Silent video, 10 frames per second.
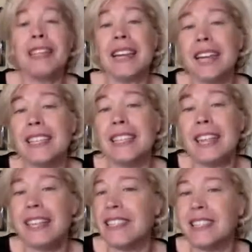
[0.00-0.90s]
the
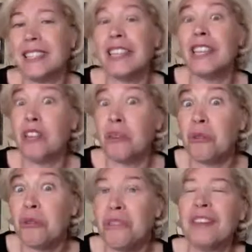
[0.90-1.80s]
1980s as a
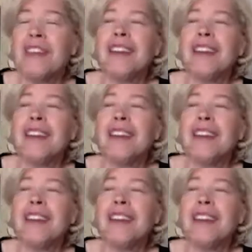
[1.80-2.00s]
youth.